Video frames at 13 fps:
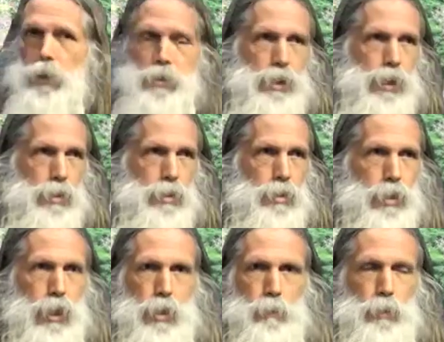they change
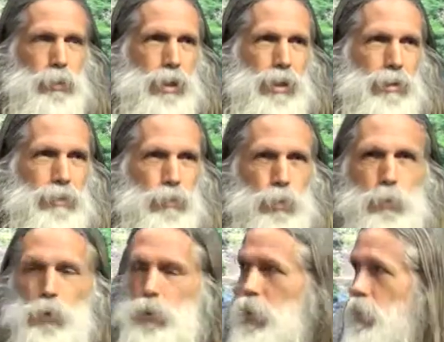shape, they're not
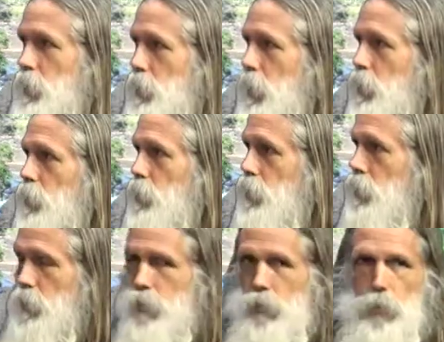normal looking cells. They're
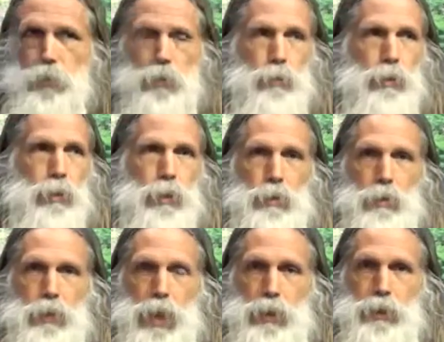just loaded with
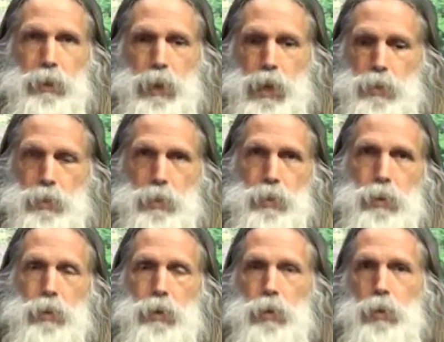lactic acid,
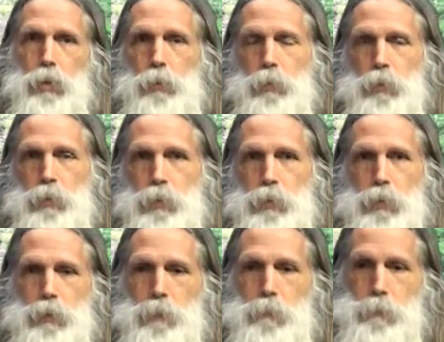which
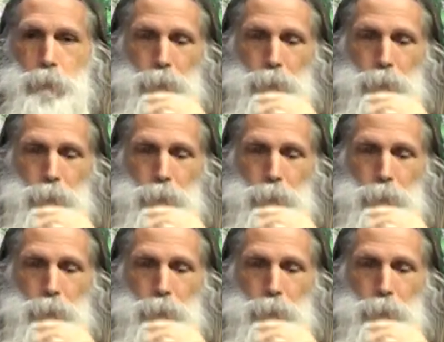uh,